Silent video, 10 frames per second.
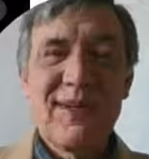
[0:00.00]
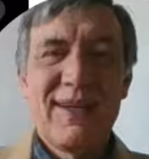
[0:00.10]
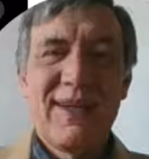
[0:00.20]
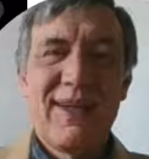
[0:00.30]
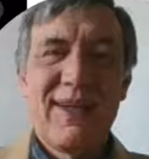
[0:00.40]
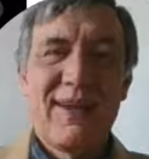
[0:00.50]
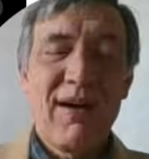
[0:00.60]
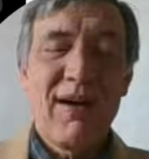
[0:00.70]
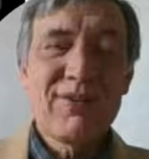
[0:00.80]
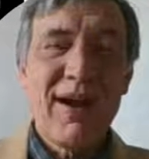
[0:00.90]
a
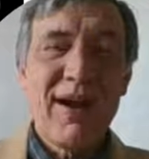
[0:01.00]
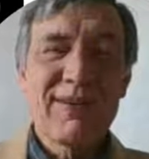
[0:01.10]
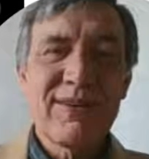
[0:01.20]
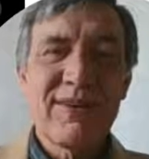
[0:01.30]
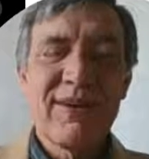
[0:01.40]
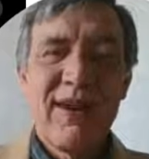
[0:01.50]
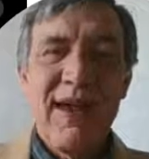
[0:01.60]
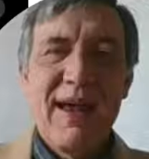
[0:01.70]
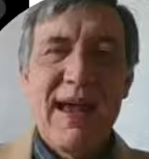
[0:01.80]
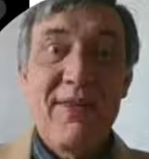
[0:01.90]
contractor,
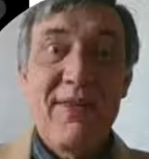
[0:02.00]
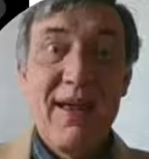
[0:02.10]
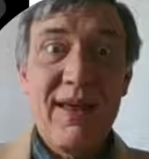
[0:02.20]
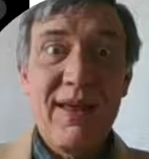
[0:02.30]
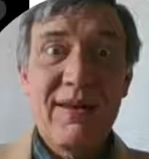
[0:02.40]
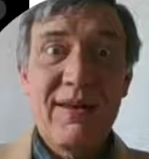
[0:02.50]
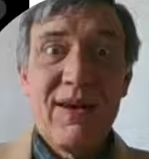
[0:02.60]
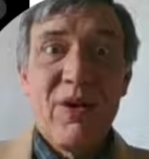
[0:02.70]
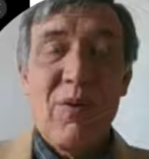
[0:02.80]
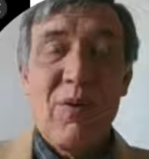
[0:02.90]
and then
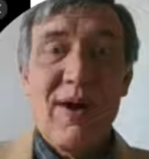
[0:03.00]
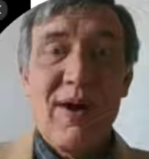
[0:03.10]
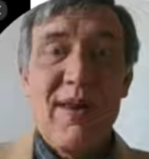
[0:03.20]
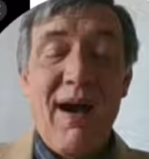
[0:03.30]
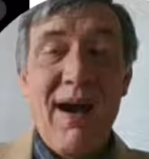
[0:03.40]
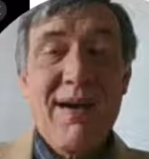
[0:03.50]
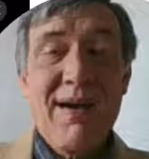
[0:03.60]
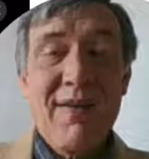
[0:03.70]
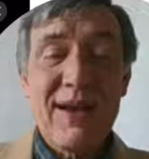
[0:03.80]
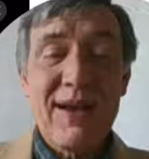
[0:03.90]
what I
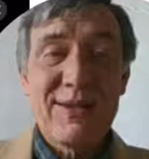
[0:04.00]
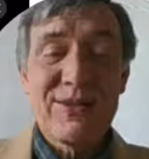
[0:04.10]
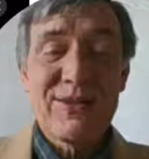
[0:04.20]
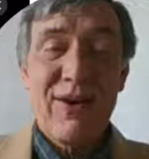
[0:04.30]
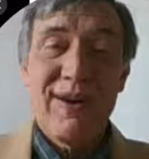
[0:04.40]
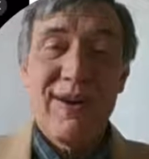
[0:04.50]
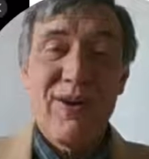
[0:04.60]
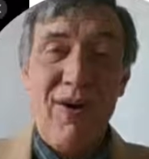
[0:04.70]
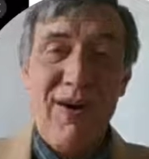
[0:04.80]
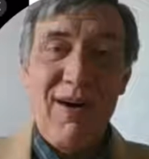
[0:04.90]
have actually started
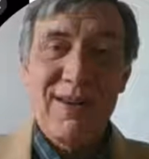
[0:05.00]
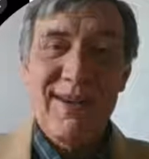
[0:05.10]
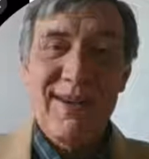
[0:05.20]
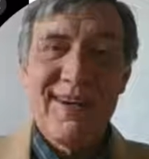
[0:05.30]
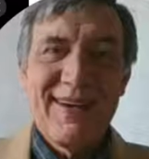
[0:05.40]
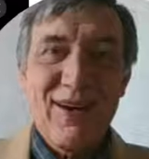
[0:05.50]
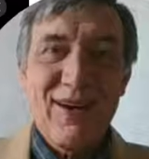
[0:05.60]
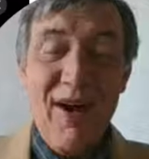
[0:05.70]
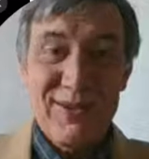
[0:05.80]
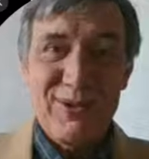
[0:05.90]
calling
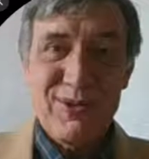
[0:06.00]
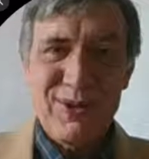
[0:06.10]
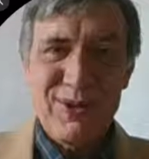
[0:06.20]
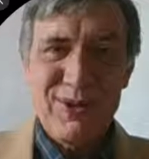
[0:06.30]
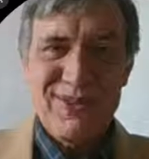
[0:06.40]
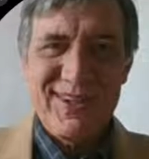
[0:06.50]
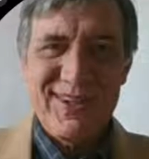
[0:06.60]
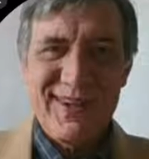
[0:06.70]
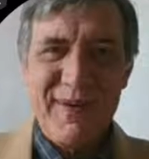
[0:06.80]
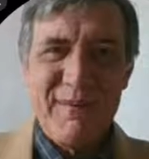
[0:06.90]
consult coaching.
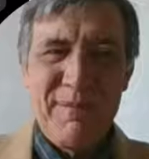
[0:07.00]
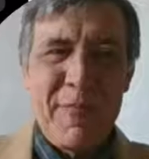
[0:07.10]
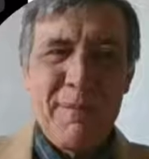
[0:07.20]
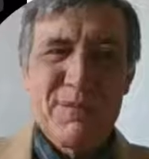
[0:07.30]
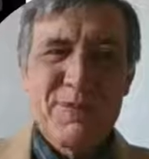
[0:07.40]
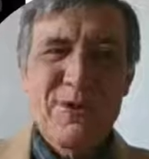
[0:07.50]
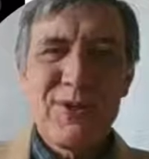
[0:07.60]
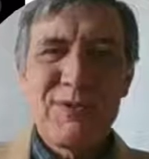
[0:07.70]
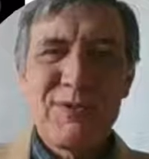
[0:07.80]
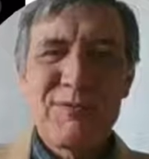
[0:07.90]

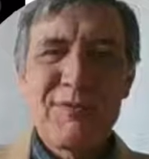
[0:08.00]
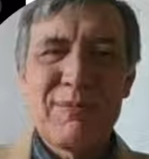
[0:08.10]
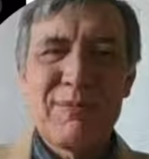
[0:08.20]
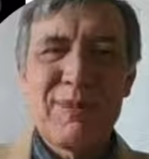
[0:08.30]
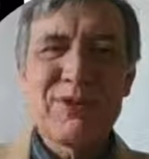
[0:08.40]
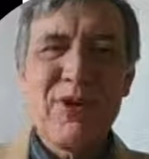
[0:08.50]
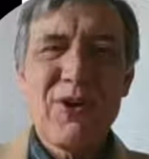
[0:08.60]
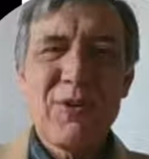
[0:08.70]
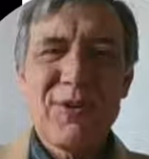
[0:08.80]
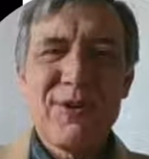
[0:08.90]
So let's
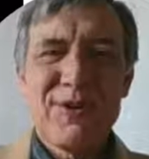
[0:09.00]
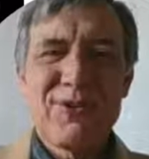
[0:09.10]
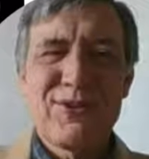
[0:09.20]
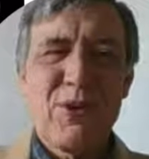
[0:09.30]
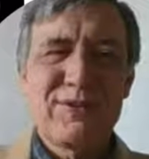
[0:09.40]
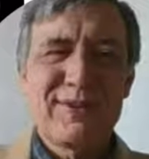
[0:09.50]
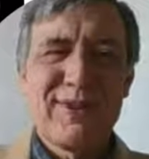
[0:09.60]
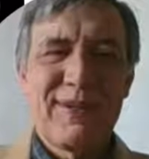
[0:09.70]
start with consultant.